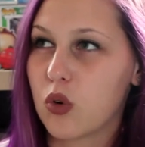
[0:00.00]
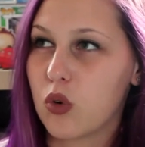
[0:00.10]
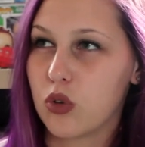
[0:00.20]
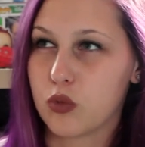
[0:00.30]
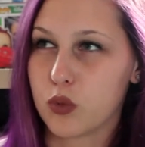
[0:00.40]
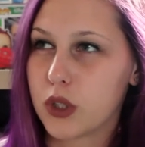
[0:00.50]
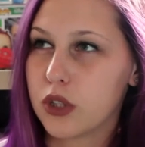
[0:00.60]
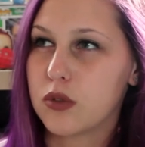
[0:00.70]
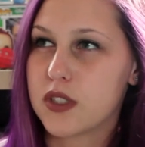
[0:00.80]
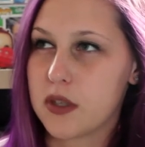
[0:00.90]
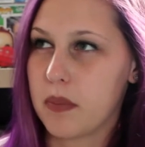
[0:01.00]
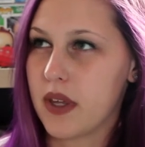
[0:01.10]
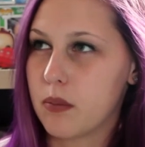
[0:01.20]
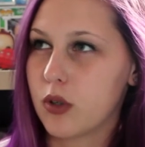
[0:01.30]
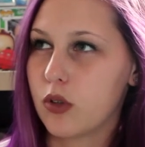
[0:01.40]
or rude to
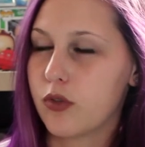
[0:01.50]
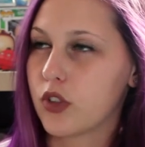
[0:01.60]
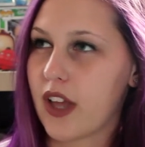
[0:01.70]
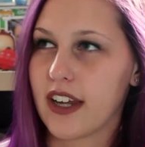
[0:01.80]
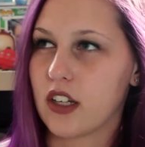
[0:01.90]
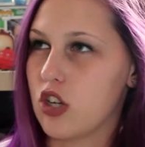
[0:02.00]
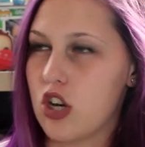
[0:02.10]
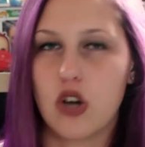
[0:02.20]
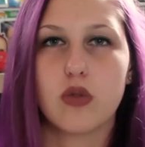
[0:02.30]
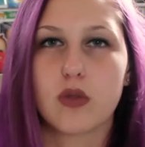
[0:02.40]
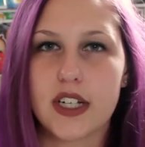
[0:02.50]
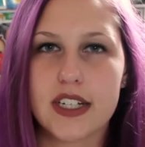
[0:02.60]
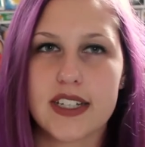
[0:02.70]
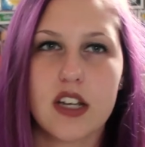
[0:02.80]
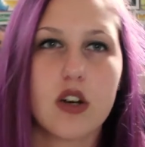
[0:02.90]
people for like no
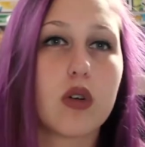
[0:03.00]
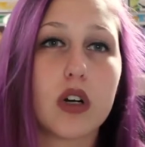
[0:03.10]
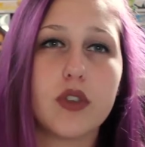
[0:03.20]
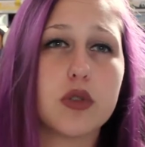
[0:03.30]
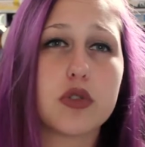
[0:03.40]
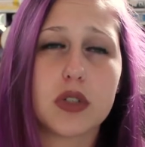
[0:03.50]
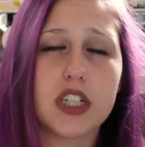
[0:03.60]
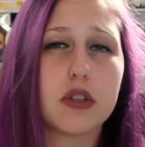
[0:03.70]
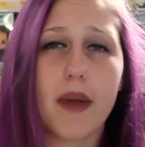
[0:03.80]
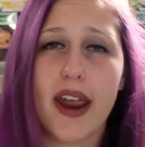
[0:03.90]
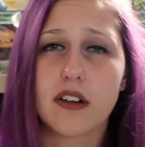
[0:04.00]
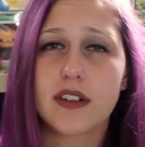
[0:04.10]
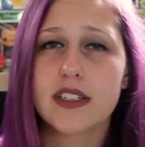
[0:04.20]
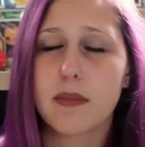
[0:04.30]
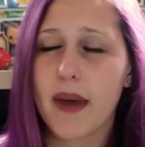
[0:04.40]
reason, or if you treat your
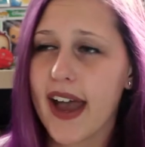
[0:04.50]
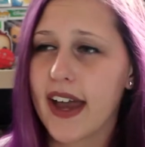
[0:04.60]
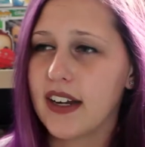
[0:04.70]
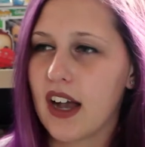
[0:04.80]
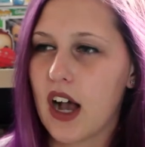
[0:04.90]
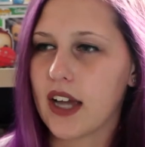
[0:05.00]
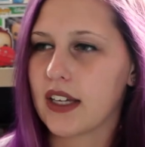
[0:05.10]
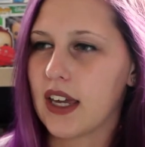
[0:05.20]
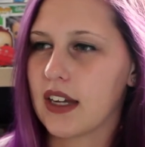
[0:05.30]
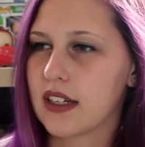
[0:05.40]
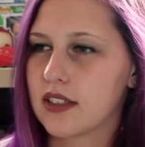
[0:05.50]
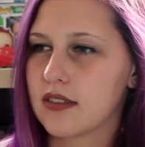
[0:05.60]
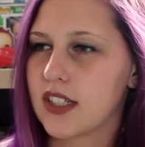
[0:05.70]
parents bad, I can't.